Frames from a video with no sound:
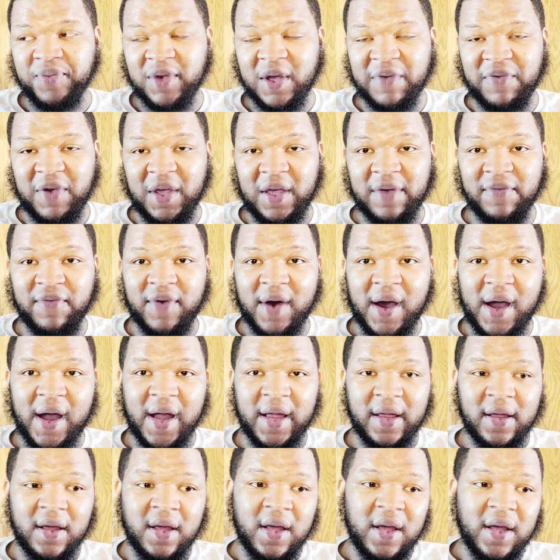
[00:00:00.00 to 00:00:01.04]
If he can
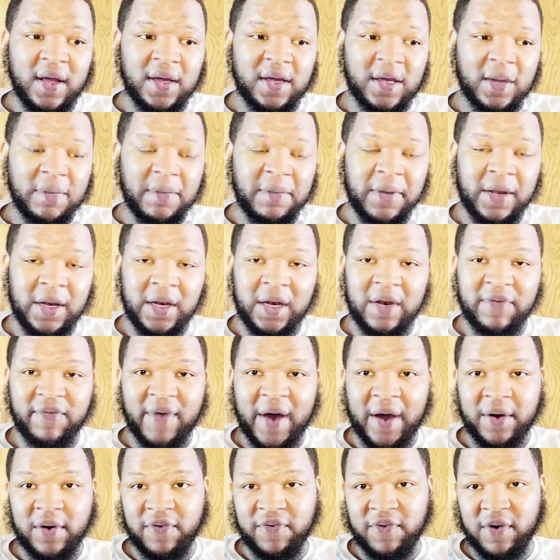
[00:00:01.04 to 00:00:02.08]
find the ability to
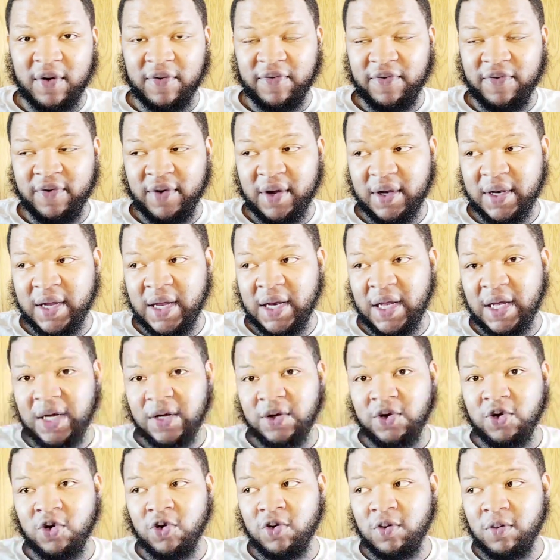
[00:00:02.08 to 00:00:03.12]
fight on the front foot, then he
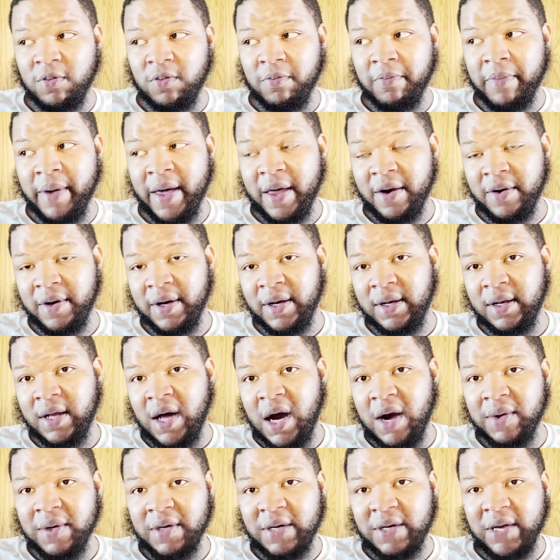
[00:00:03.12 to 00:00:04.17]
could do better than
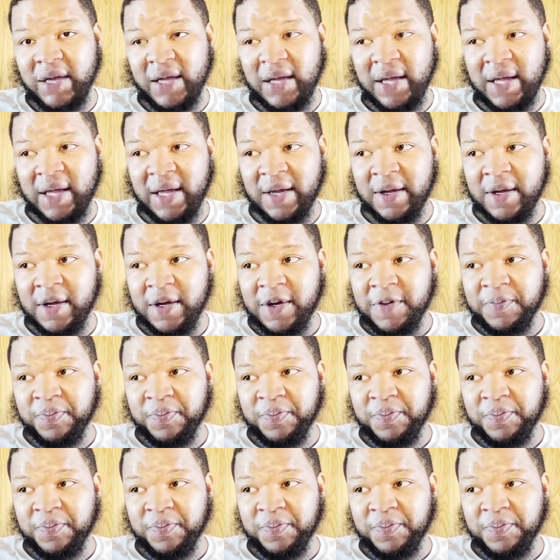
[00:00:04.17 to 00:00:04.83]
Lara did.